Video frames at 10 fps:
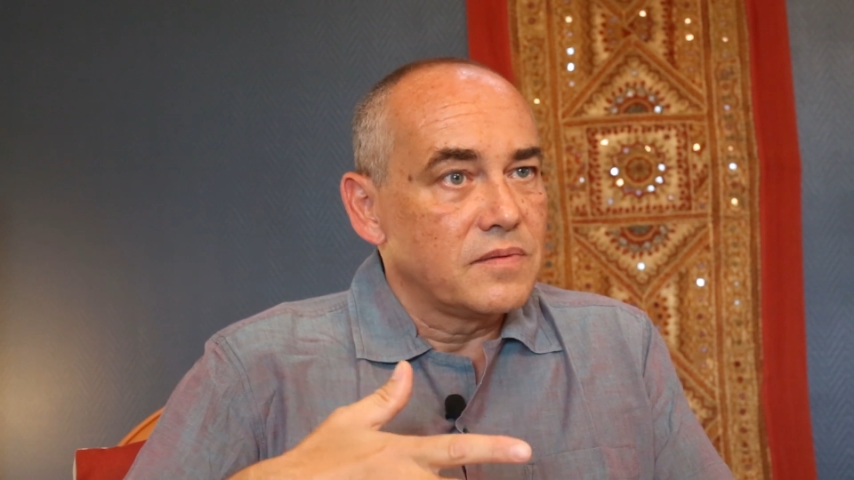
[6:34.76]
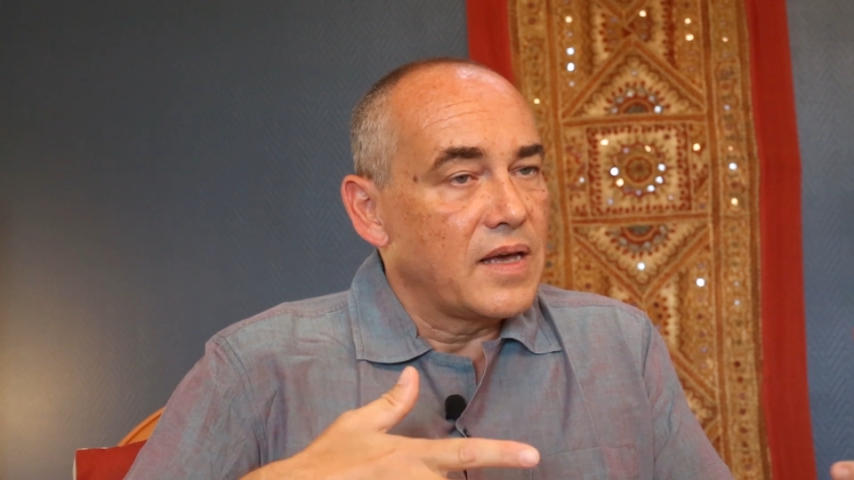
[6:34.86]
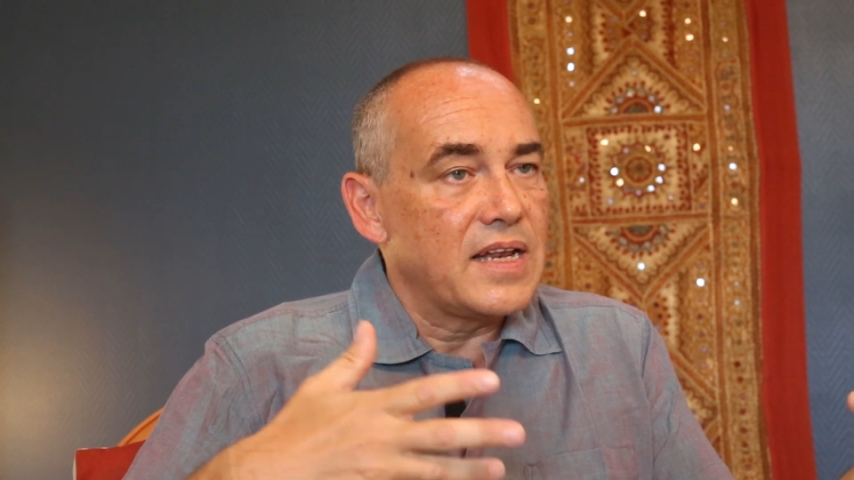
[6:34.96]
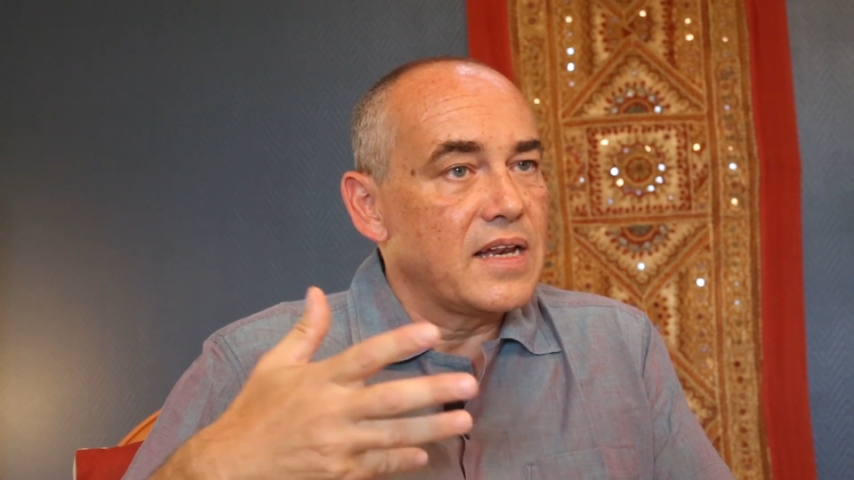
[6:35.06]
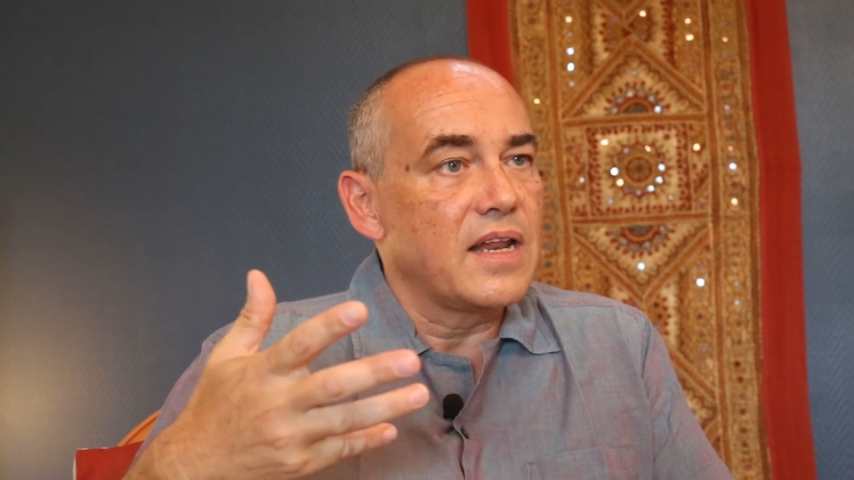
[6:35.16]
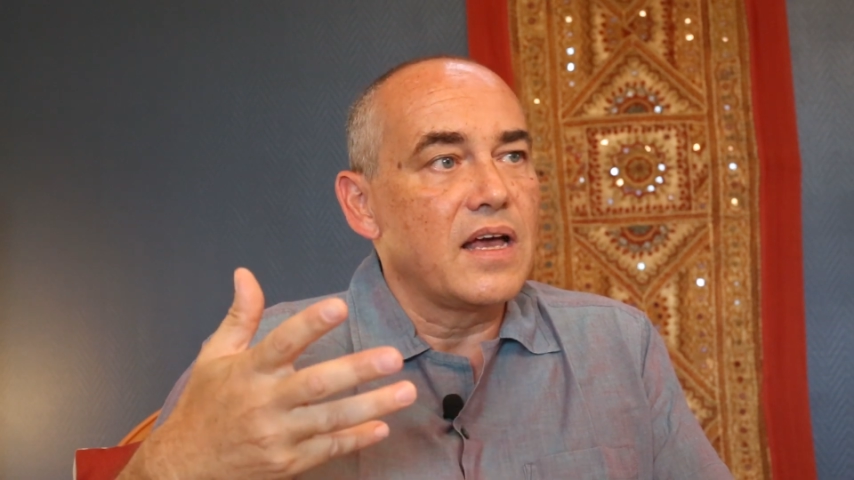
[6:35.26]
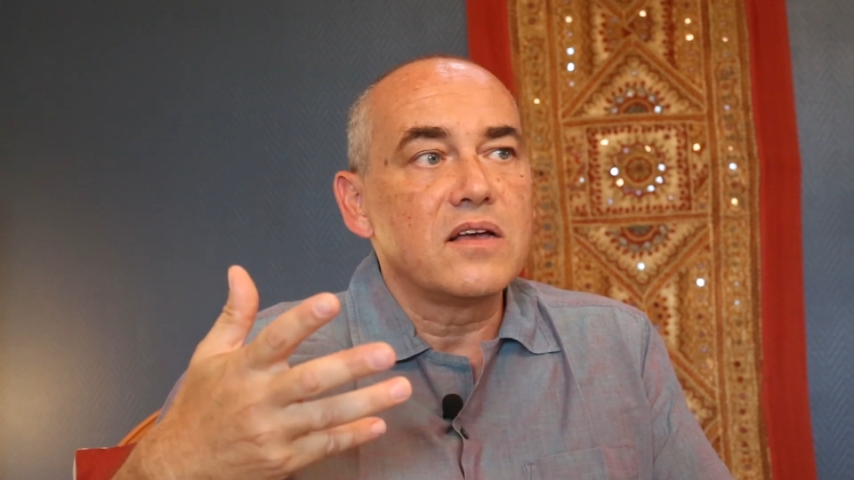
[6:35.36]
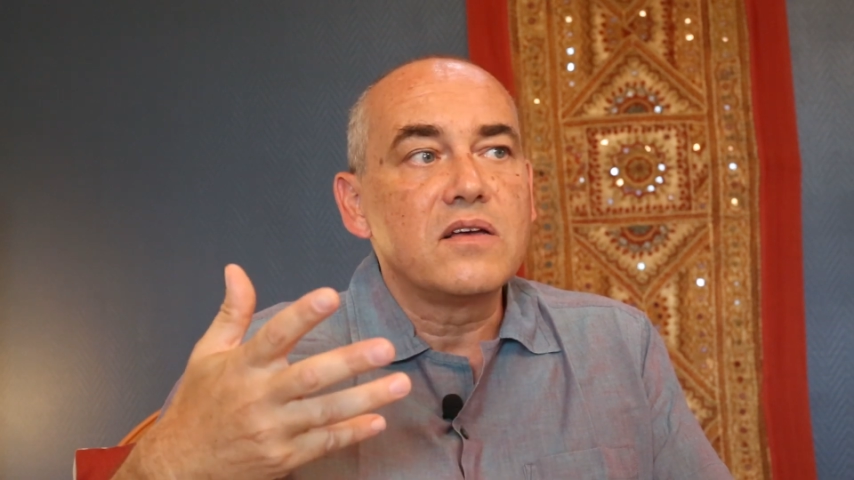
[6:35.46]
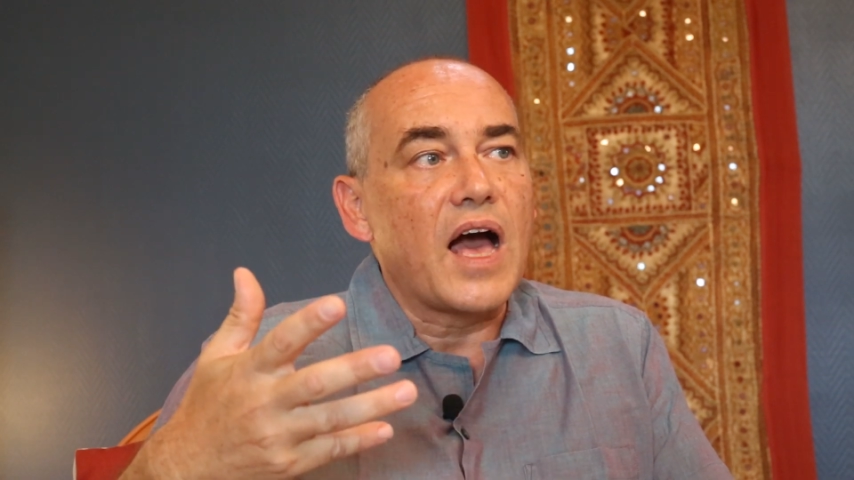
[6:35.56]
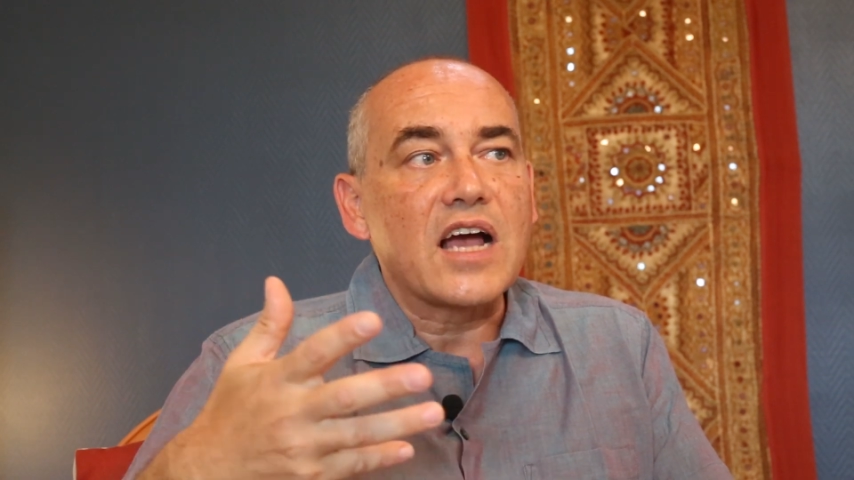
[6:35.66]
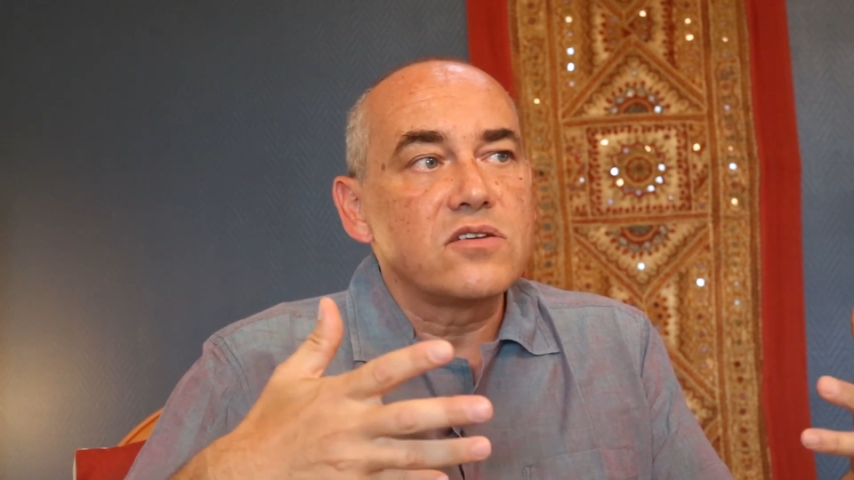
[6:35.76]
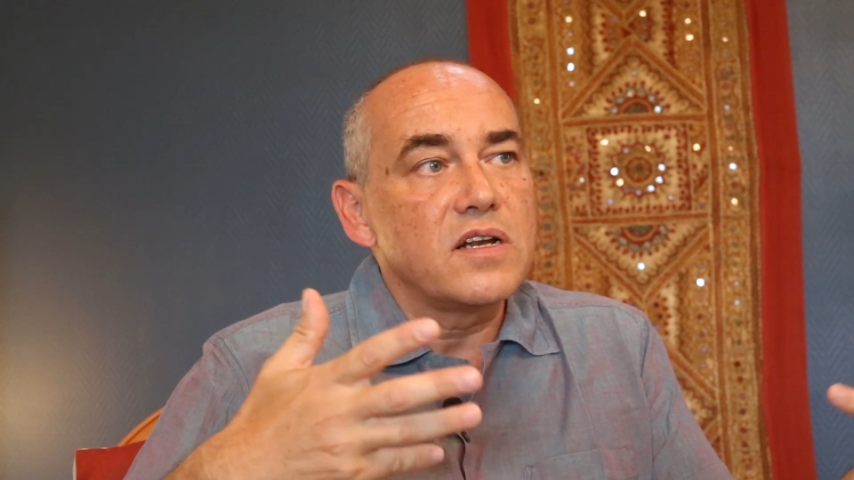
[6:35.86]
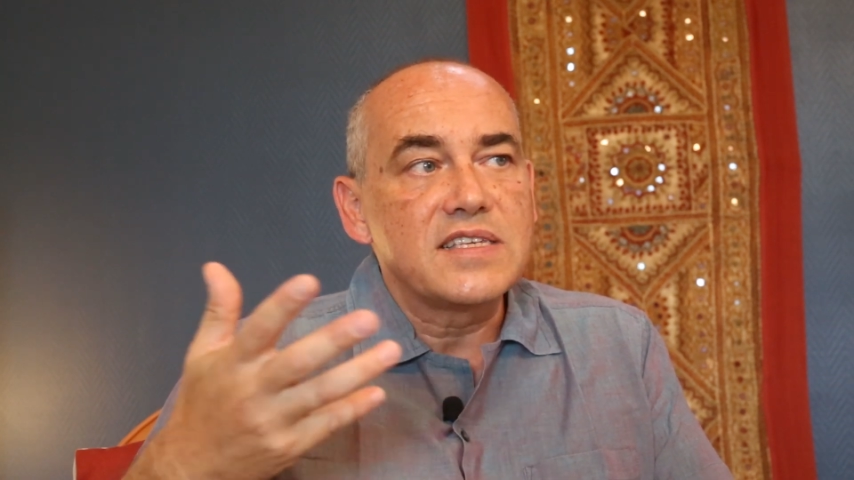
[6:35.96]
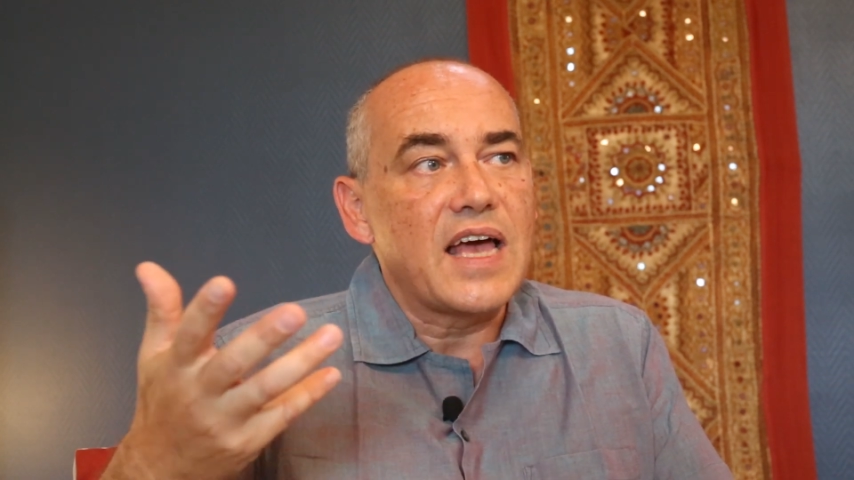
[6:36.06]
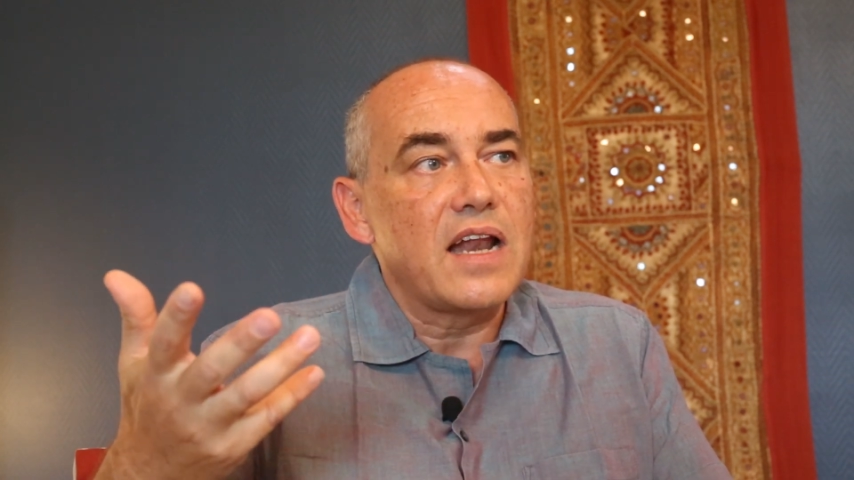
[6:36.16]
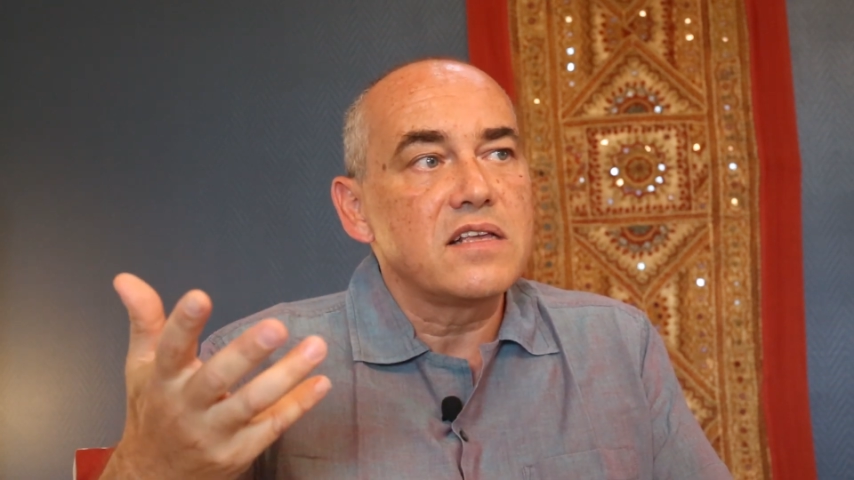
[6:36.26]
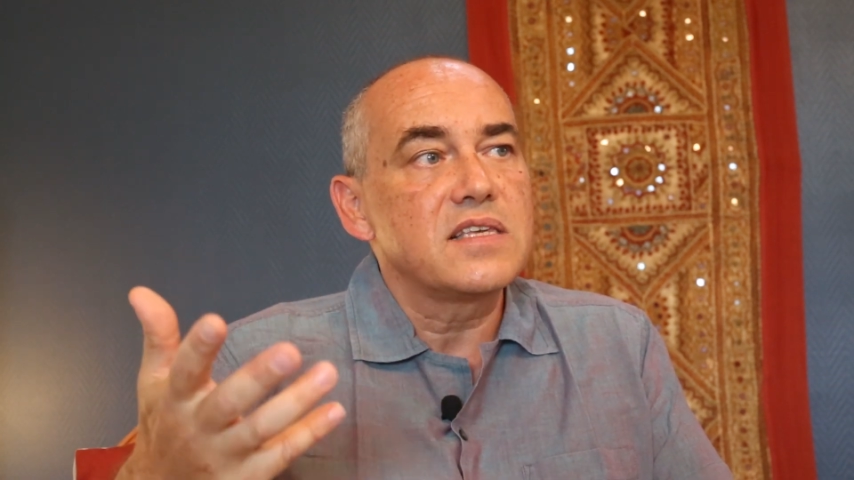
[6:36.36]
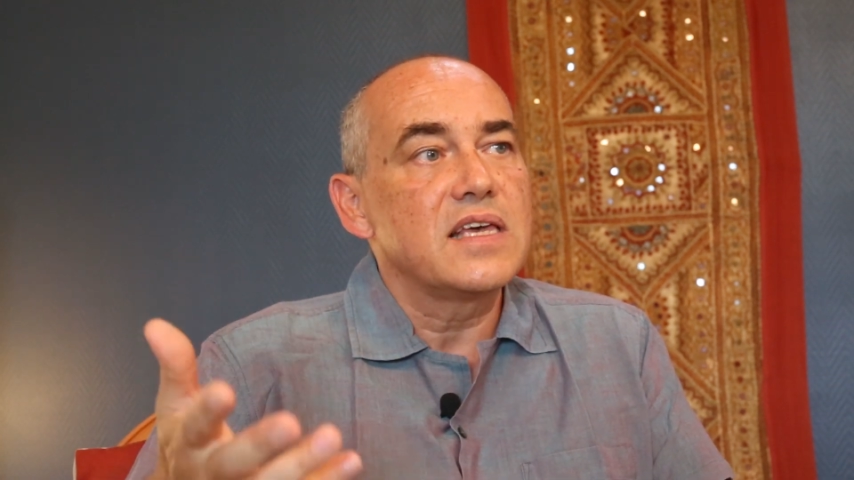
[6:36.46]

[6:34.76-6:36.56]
And actually silence